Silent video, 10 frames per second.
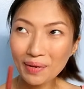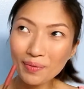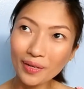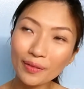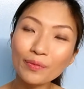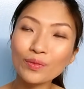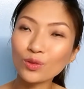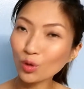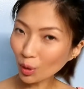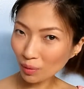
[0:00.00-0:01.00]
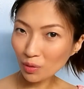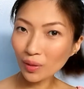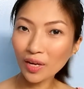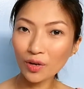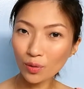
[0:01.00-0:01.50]
but normally when
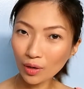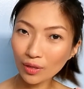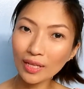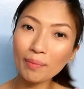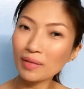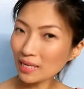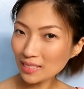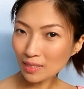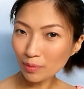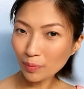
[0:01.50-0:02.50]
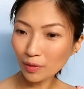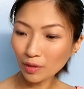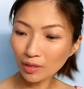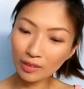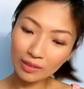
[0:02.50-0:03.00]
I go out and I'm lazy to
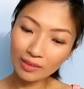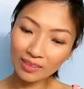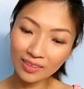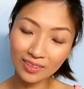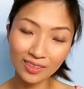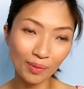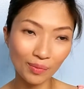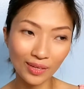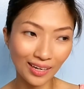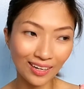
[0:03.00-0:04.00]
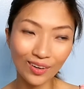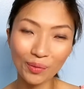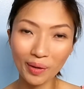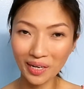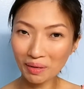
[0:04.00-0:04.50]
put something on
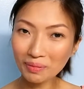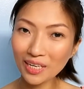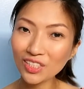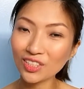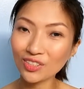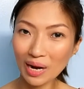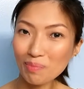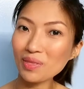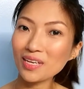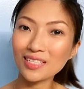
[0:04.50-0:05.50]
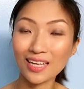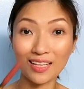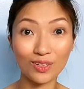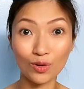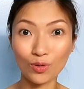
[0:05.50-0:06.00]
my lips, I just grab this
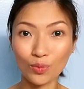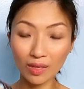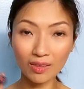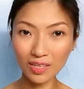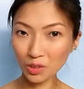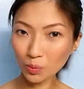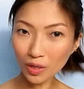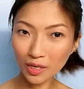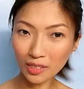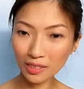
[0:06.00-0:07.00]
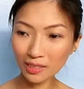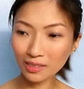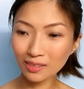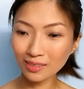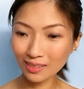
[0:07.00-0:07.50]
and go. This one
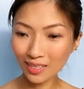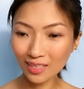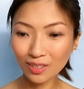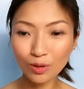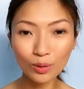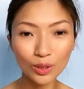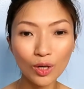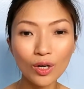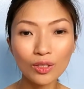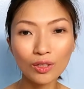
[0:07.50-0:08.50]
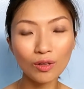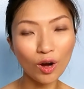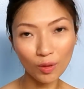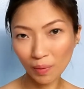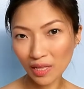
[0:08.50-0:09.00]
still goes on
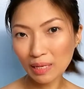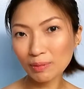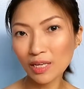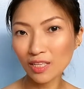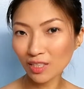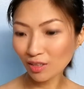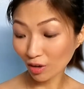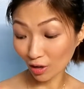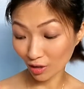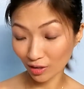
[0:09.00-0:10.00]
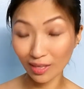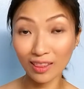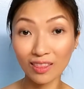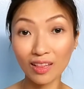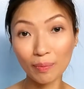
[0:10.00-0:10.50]
my lips a little darker than
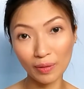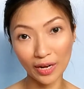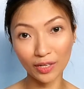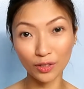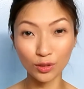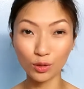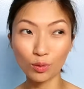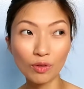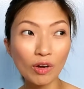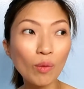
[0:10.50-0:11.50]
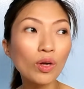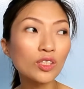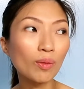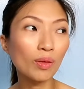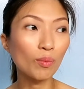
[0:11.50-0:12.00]
the lip liner. So if I want
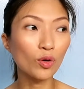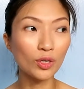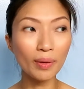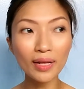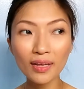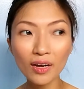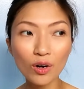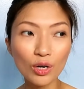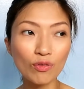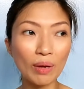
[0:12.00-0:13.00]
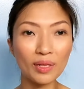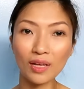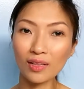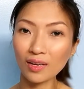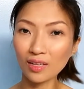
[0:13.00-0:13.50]
something more dramatic or if I'm
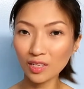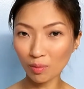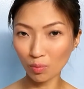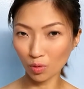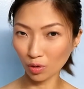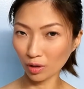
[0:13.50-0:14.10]
attending a little more